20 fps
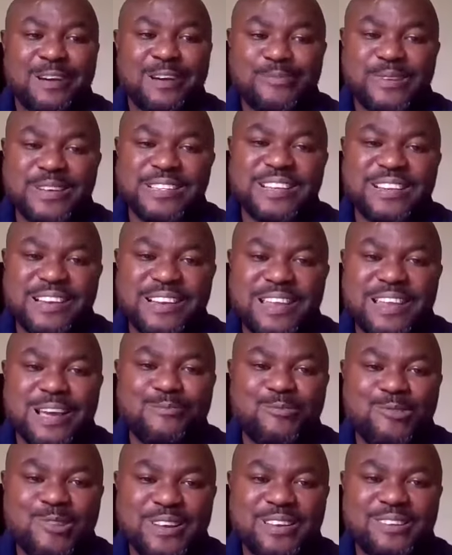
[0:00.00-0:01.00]
Presently,
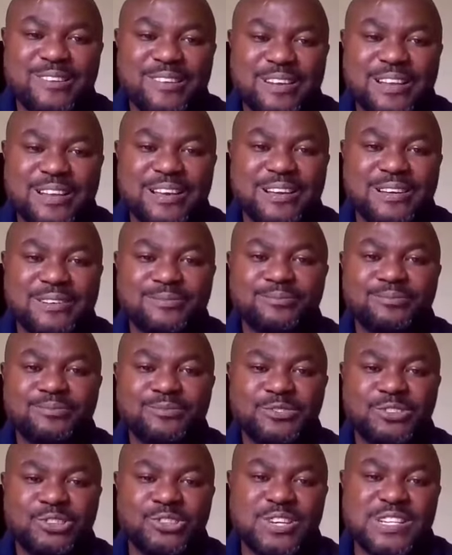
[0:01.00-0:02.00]
I'm working on a
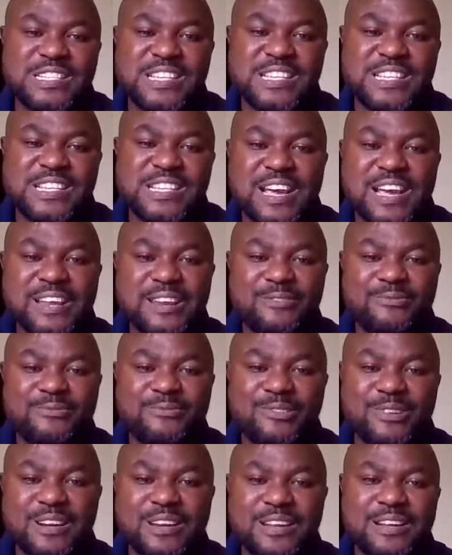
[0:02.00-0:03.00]

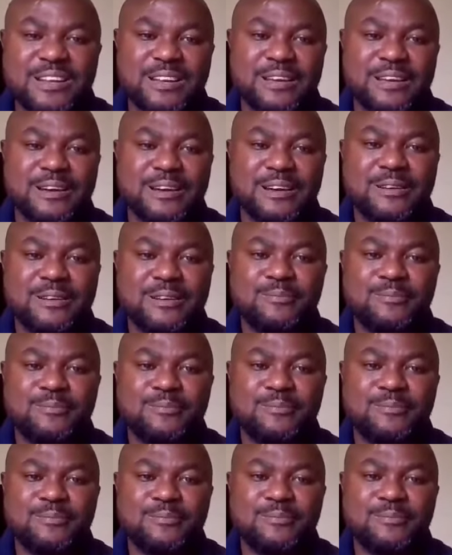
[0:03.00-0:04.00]
USAID funded
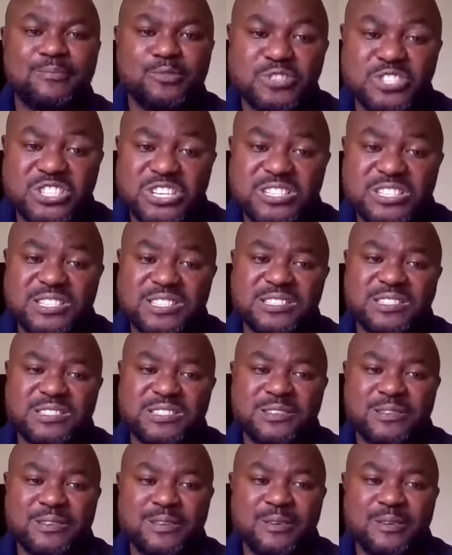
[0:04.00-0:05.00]
project,
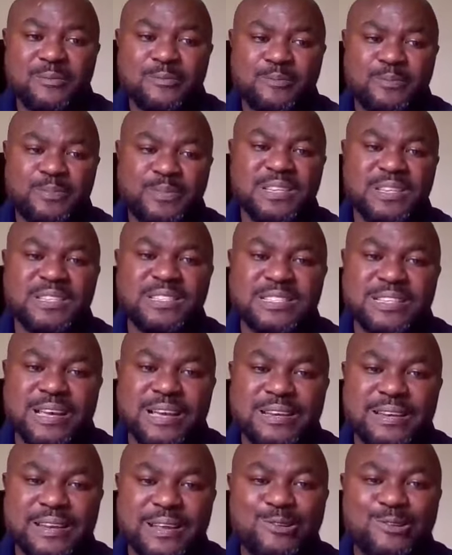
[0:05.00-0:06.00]

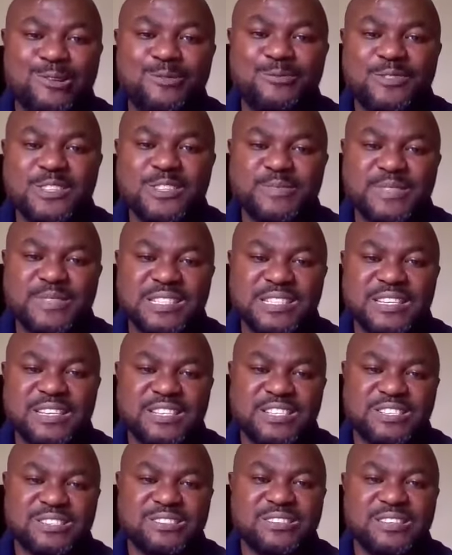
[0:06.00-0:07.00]
peace and conflict
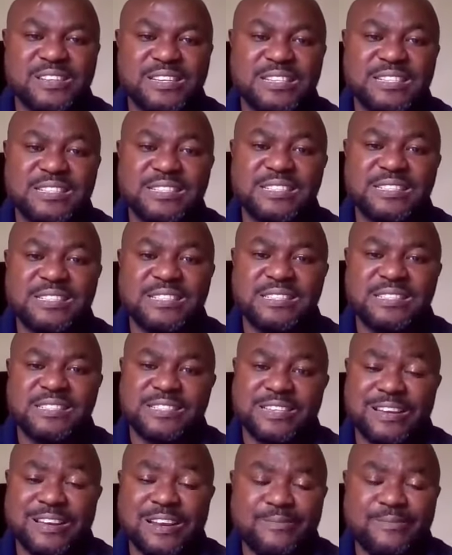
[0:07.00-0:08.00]
mitigation in
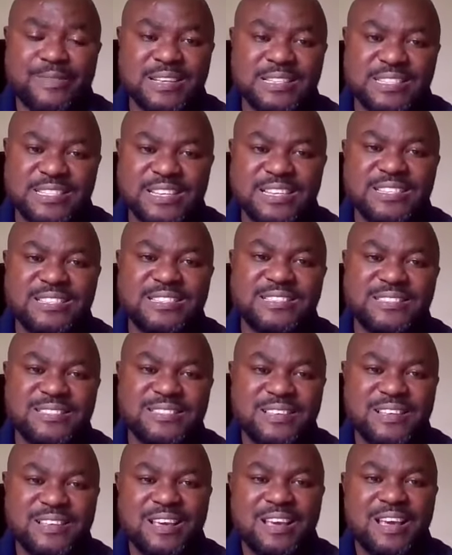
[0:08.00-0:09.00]
Zaria State,
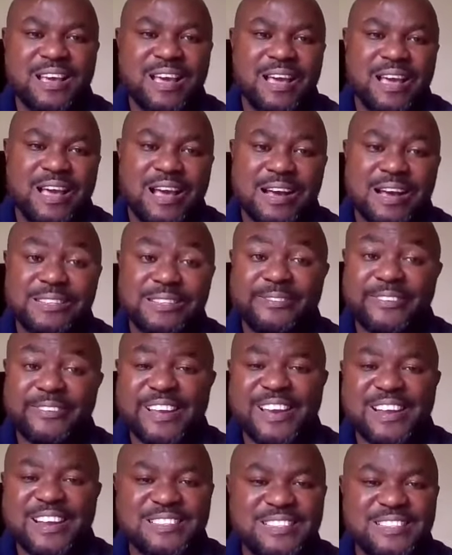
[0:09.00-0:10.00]
as a
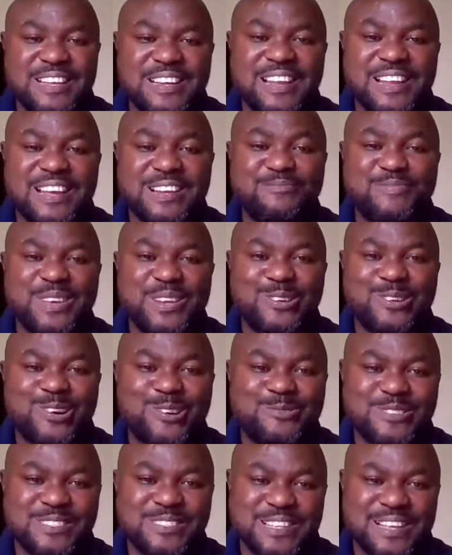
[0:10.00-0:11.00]
finance and admin
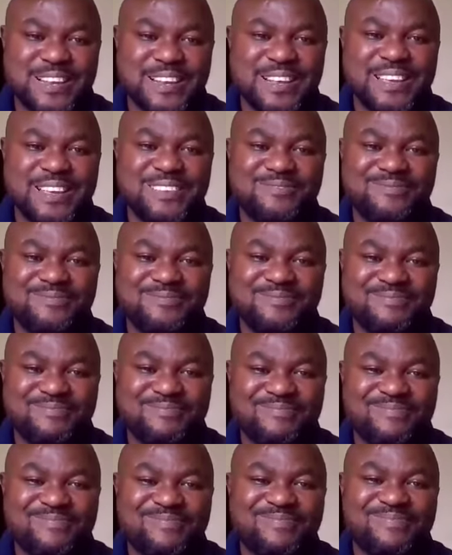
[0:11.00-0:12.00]
officer there.
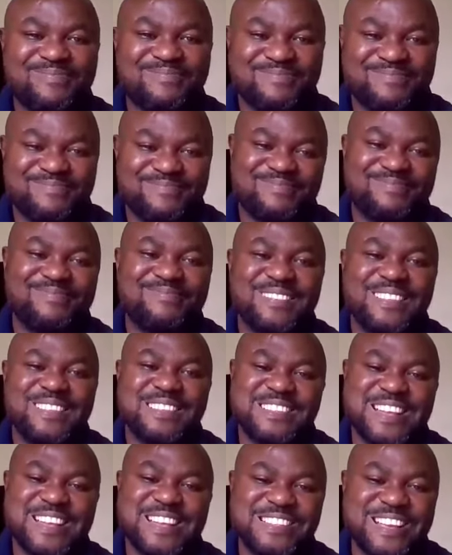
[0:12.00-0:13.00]
It's nice
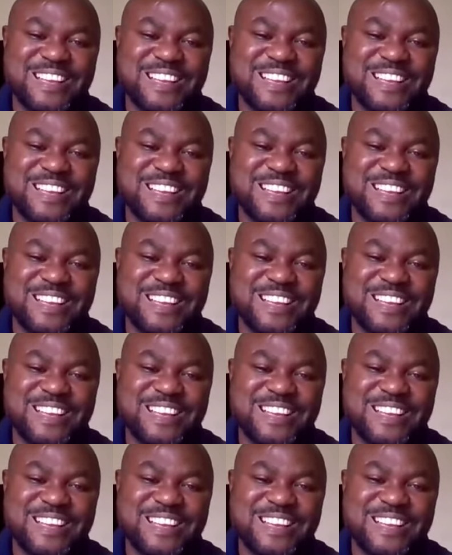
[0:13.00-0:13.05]
having you